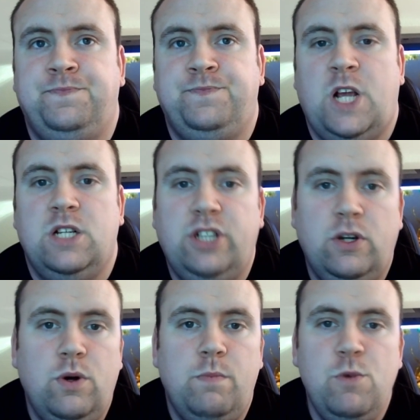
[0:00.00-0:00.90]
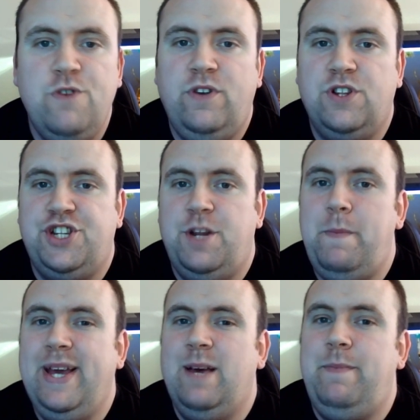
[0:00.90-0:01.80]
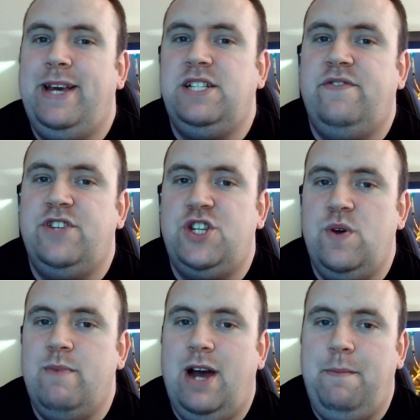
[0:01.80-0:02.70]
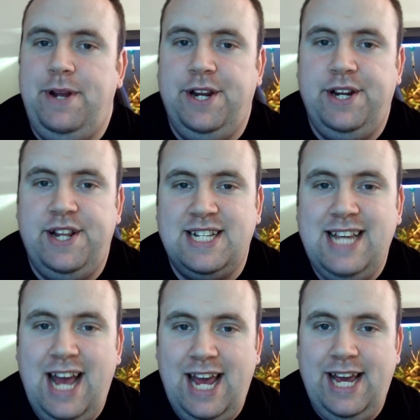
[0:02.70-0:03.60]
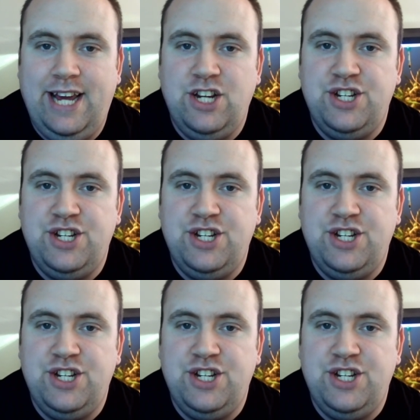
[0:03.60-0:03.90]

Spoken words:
So moving on to the bigger beast of the two in my opinion, and that's KH.